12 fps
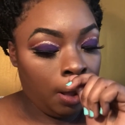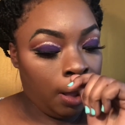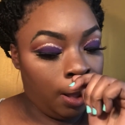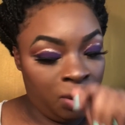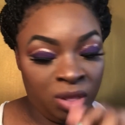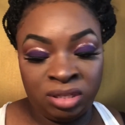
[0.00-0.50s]

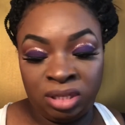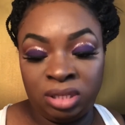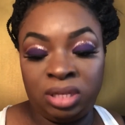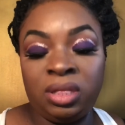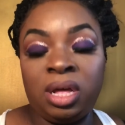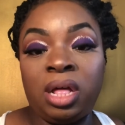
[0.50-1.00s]
And this is
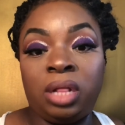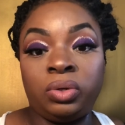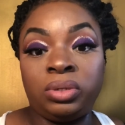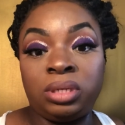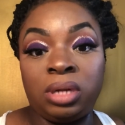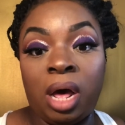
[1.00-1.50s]
in the color
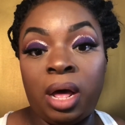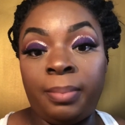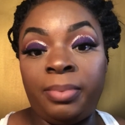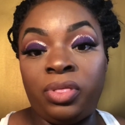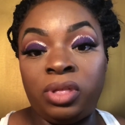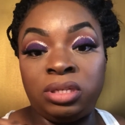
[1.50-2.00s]
Snob,
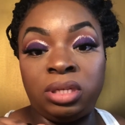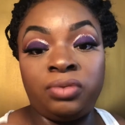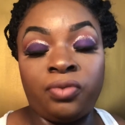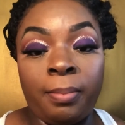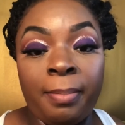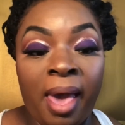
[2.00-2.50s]
and this is
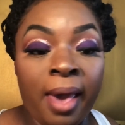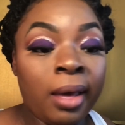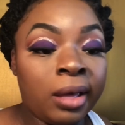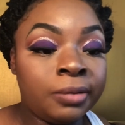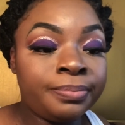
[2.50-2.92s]
from MAC.